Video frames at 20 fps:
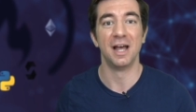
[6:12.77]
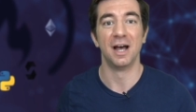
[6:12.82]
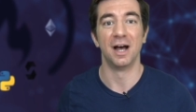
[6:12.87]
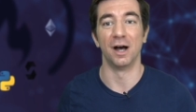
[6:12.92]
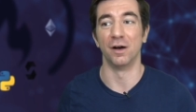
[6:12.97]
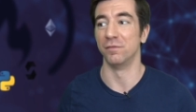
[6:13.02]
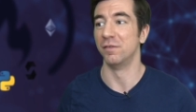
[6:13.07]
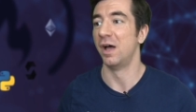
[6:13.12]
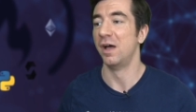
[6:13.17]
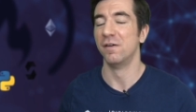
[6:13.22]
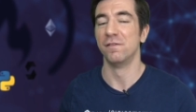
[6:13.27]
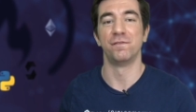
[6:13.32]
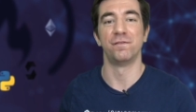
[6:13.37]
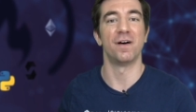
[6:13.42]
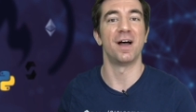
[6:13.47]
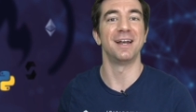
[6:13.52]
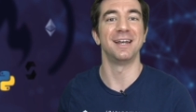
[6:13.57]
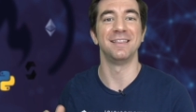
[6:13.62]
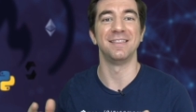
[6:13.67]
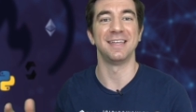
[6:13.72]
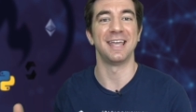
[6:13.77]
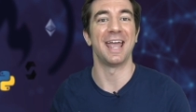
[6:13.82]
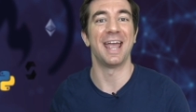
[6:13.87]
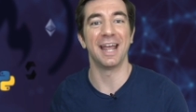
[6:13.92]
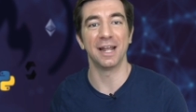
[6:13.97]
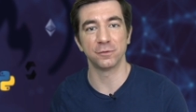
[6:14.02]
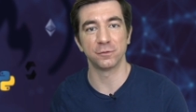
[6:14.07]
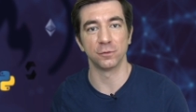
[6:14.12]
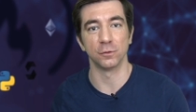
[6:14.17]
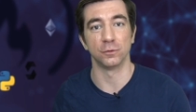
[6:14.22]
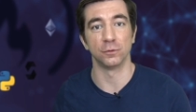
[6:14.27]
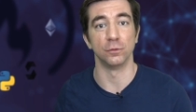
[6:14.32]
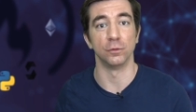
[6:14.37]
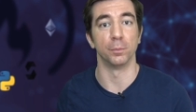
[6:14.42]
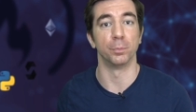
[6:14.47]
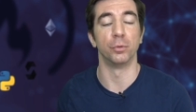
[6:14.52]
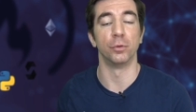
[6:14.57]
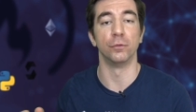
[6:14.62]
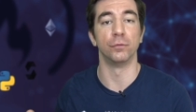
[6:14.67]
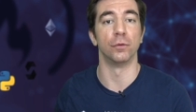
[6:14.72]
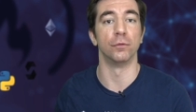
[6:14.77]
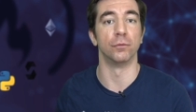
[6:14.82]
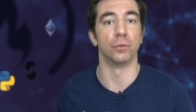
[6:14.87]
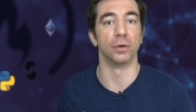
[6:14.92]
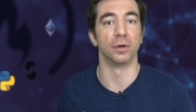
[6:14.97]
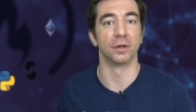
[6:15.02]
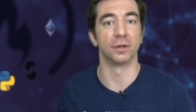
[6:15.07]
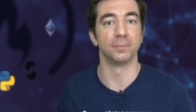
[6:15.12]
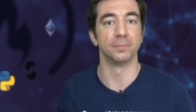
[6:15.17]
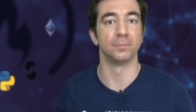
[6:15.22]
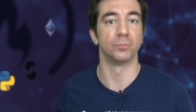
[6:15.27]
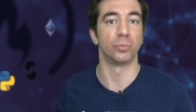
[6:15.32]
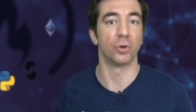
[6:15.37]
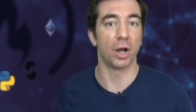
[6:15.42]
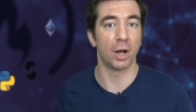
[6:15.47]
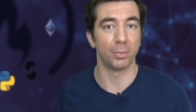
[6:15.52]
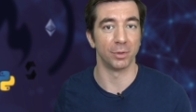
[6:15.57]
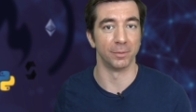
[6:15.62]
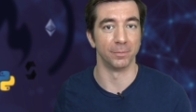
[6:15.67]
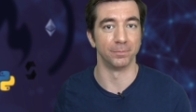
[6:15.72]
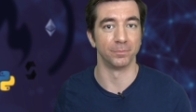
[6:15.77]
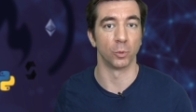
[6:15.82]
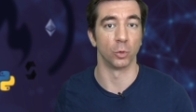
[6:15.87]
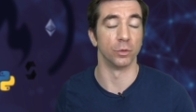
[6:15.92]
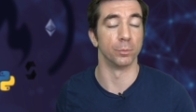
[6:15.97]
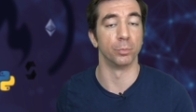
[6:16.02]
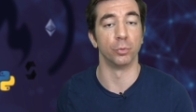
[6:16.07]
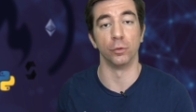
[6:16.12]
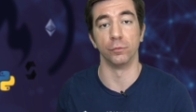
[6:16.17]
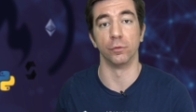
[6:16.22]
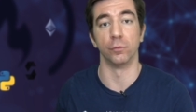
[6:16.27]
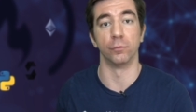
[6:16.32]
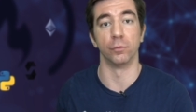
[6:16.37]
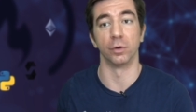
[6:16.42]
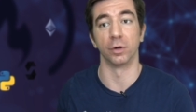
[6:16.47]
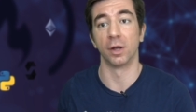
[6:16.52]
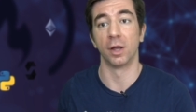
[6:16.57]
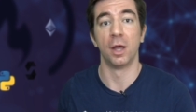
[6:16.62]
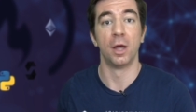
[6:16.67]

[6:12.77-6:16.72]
of finding the answer to the proof of work problem or the proof of work